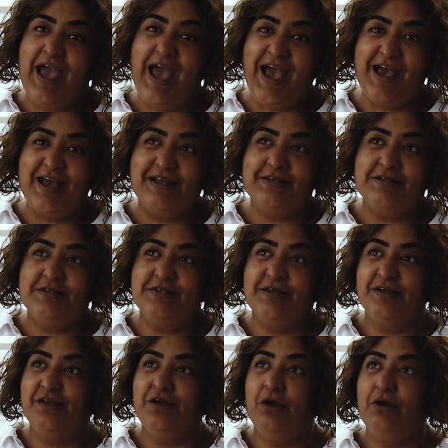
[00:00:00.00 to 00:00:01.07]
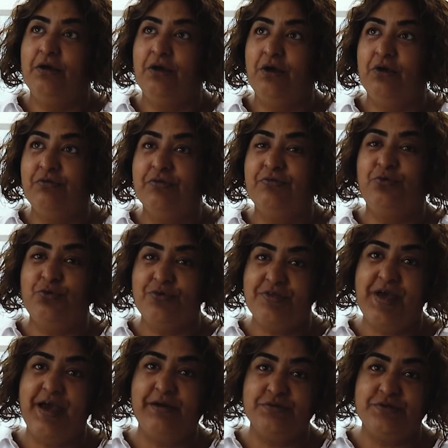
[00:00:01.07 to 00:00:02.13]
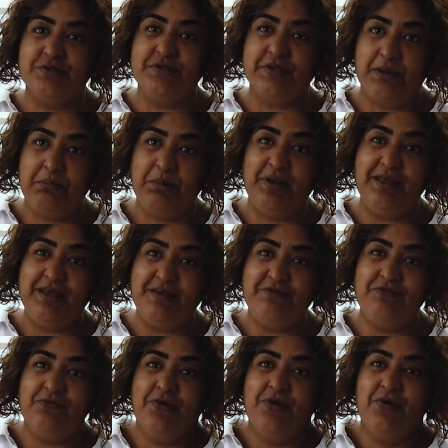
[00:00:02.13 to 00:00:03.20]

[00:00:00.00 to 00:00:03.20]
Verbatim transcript: and over 4,000, I believe,